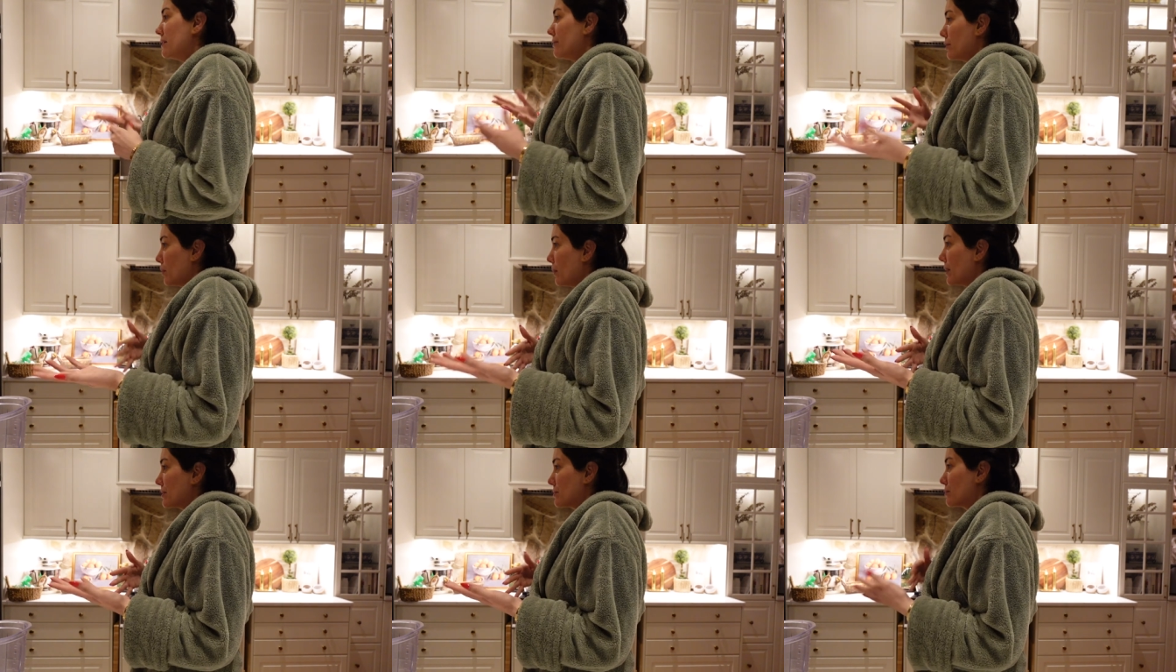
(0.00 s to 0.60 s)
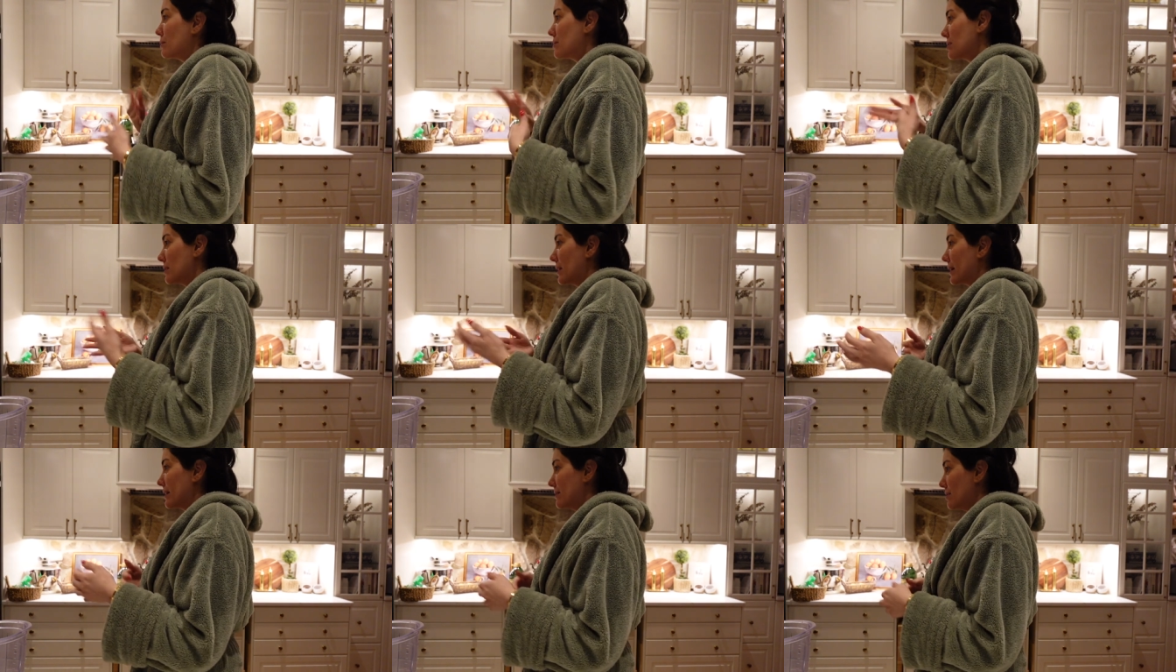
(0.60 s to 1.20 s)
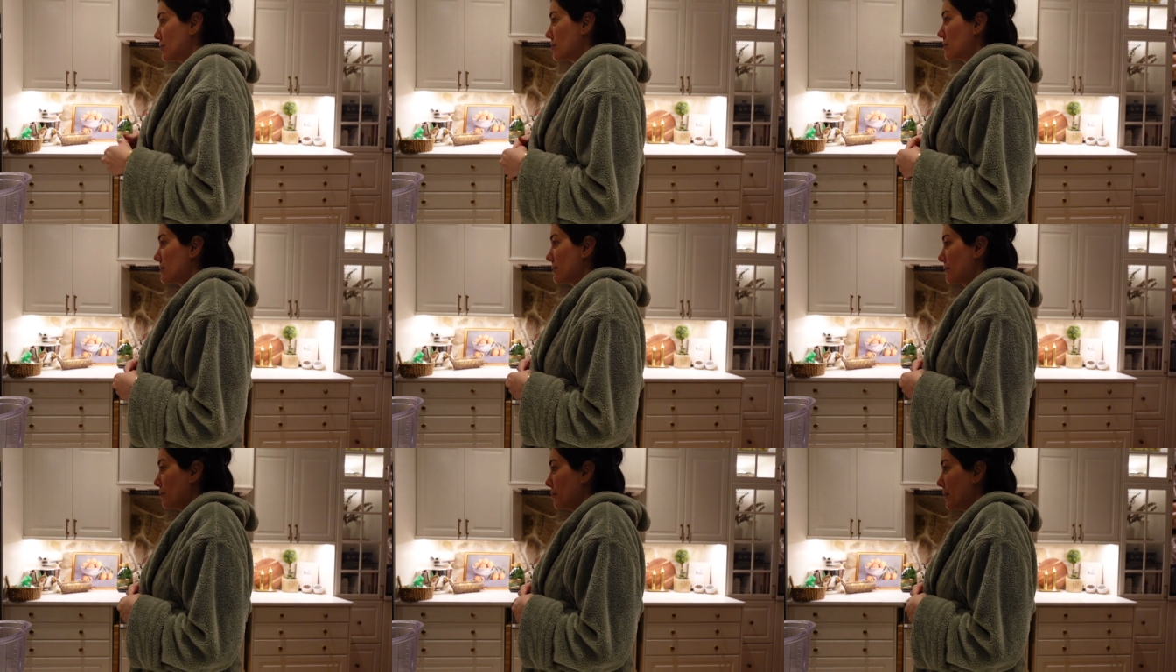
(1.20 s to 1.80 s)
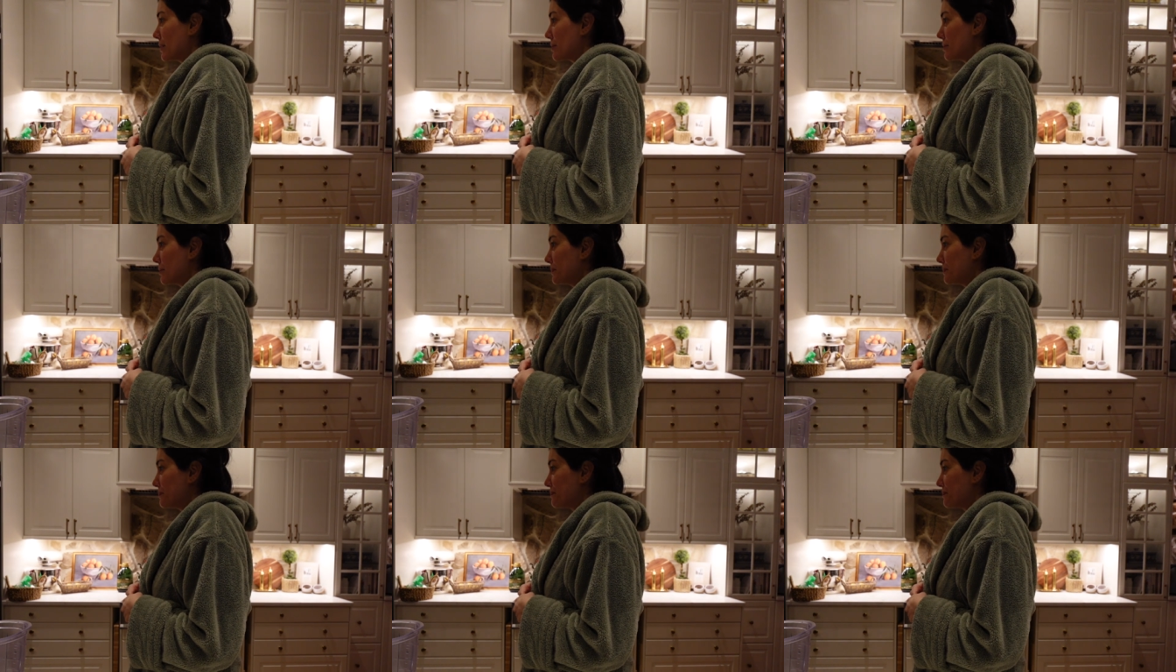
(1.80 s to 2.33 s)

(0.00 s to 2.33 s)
if you want to. Those are like additions if you want to.